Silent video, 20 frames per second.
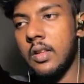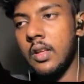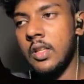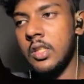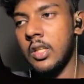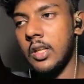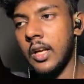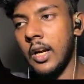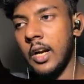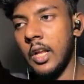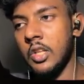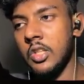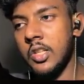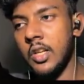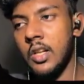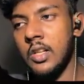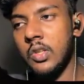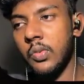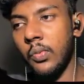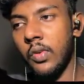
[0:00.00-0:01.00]
these
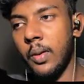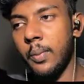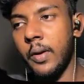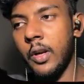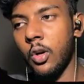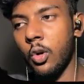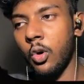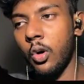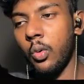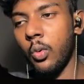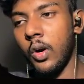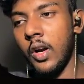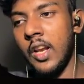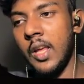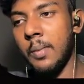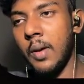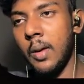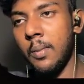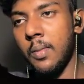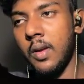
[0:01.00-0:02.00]
credentials will be known
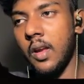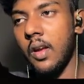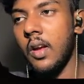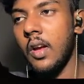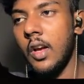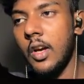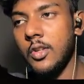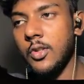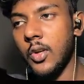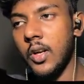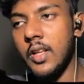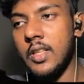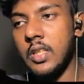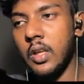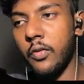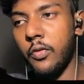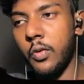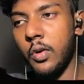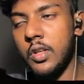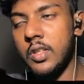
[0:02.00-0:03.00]
only by me. So let's
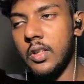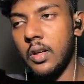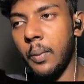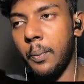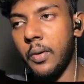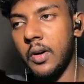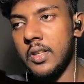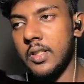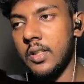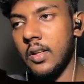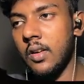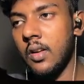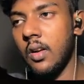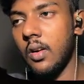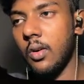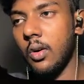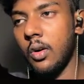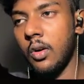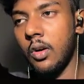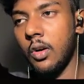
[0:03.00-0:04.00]
suppose a
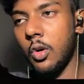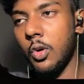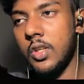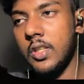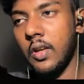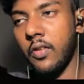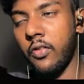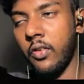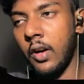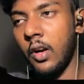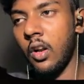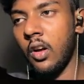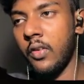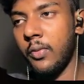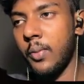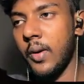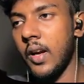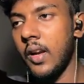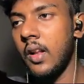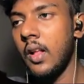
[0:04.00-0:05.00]
person who is a friend
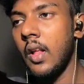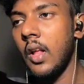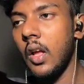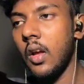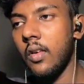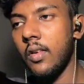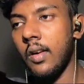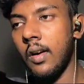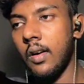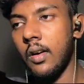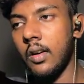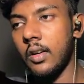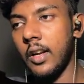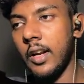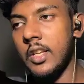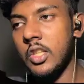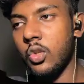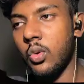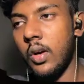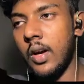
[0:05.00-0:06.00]
of mine
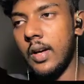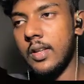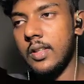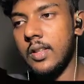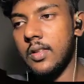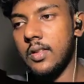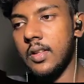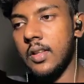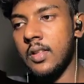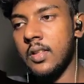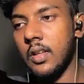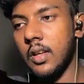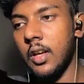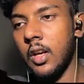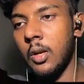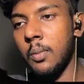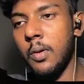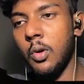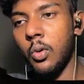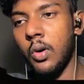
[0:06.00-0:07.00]
tries to access this,
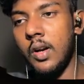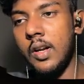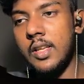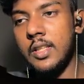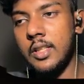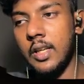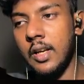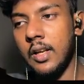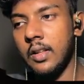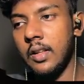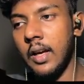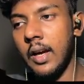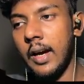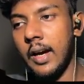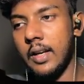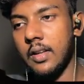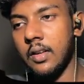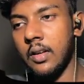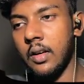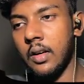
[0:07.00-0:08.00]
he'll be only seeing
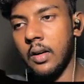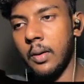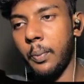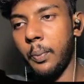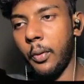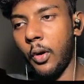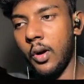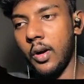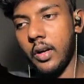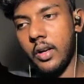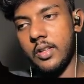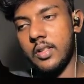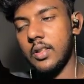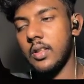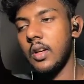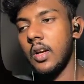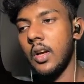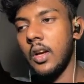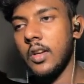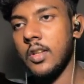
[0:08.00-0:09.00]
the progress.
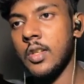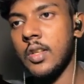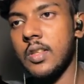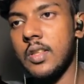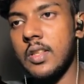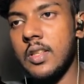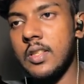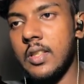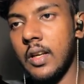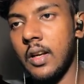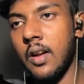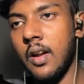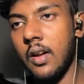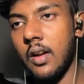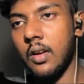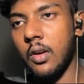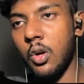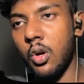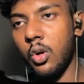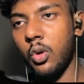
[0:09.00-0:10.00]
So this is a
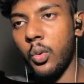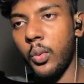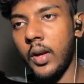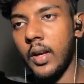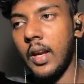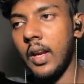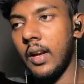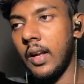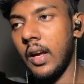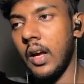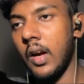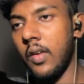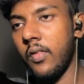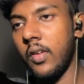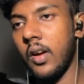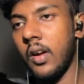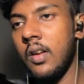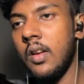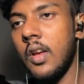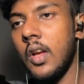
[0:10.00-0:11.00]
good tweaking I have
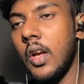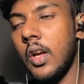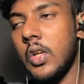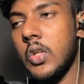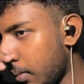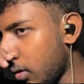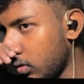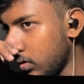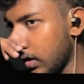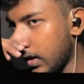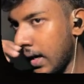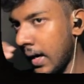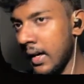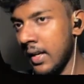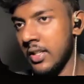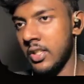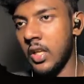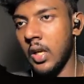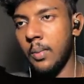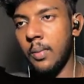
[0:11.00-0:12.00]
done. About the
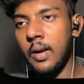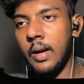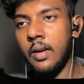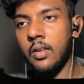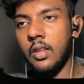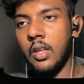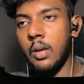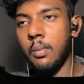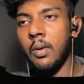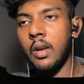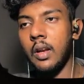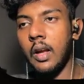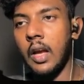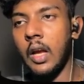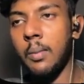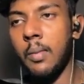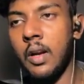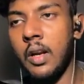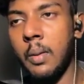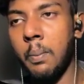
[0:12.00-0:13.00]
color scheming and theming, I
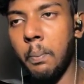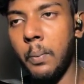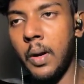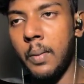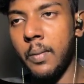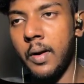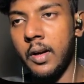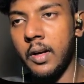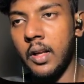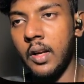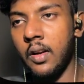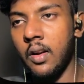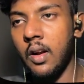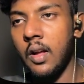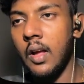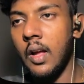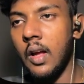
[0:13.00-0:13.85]
have been implementing